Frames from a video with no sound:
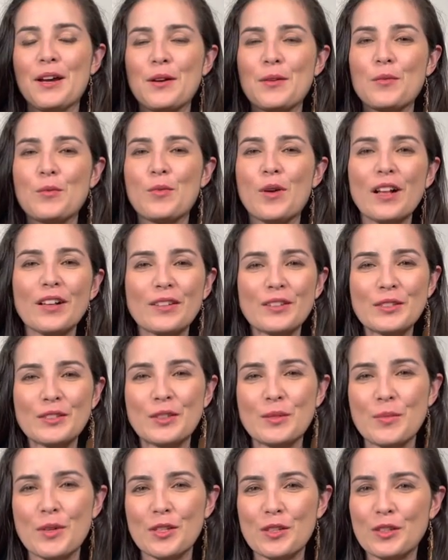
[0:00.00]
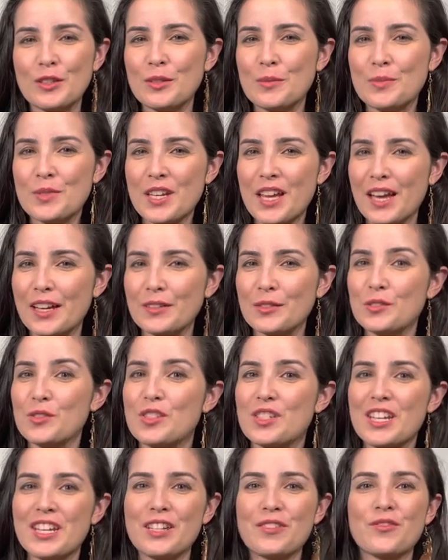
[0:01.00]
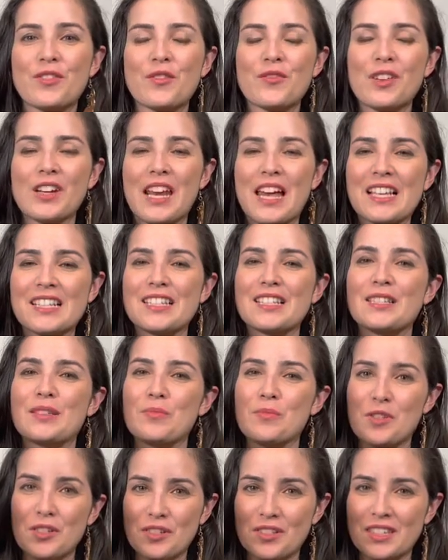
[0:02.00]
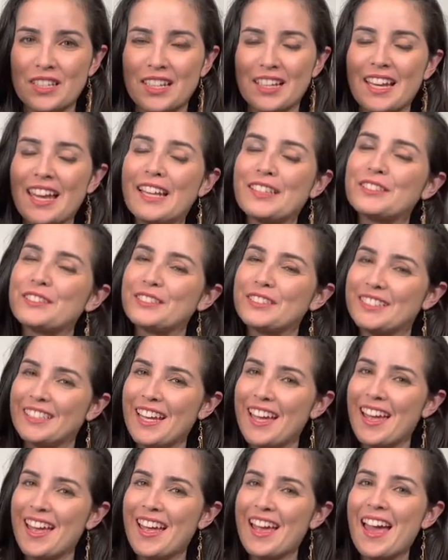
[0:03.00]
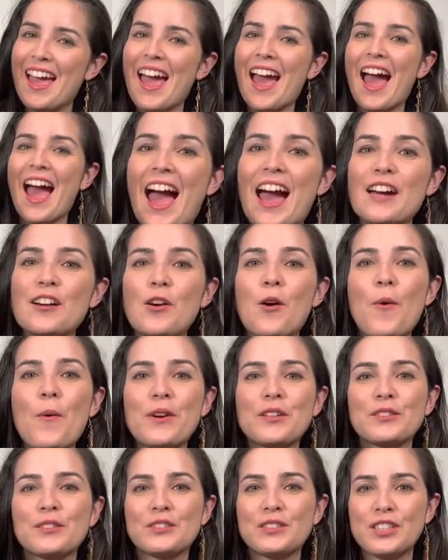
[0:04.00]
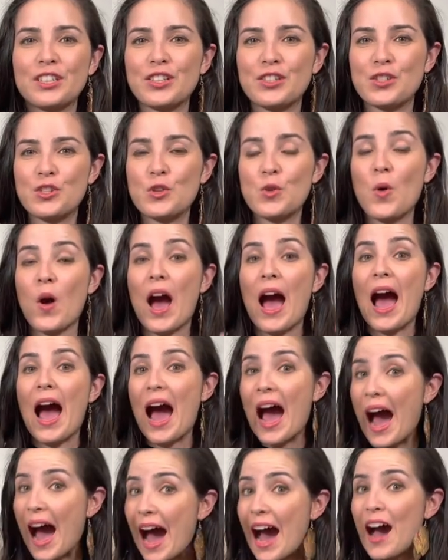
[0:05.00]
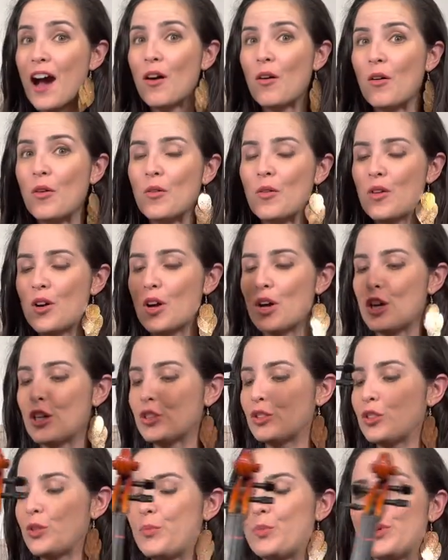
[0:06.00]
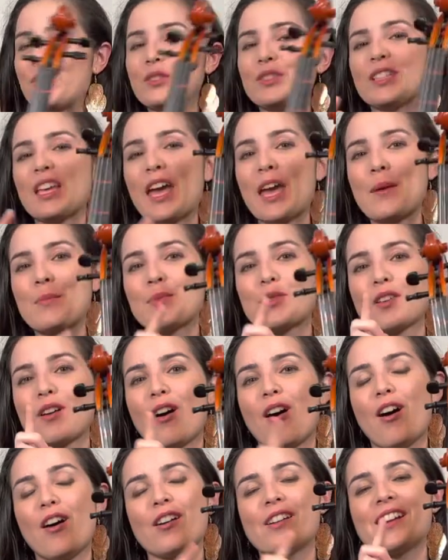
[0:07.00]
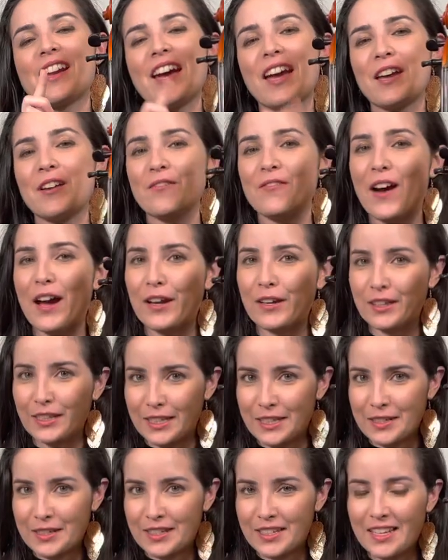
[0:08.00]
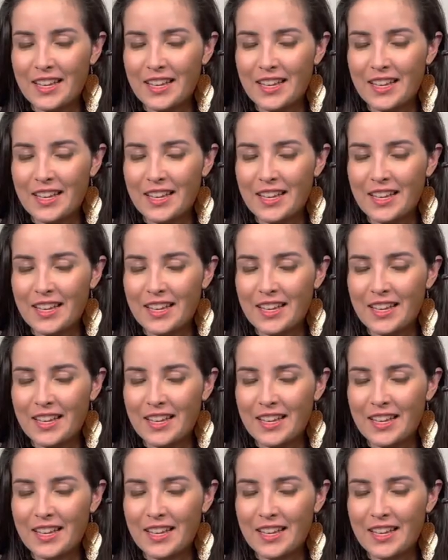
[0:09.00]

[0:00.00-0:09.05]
Welcome to my YouTube channel, Jennifer Velasquez Music, and today I'm going to teach you how to put tapes on a violin.